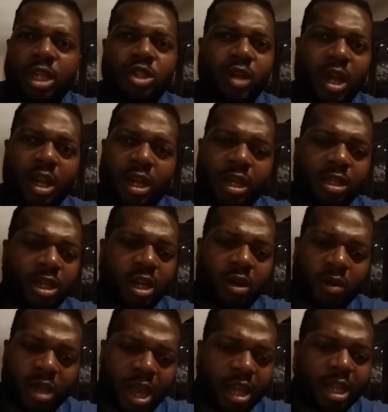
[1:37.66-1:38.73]
try to, you
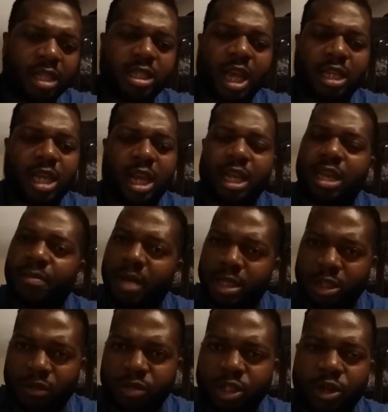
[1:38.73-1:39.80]
know, gain insights how to get
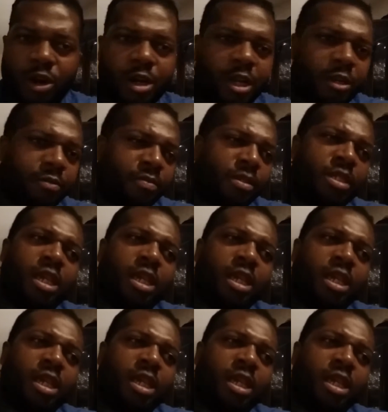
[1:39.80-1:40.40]
myself started.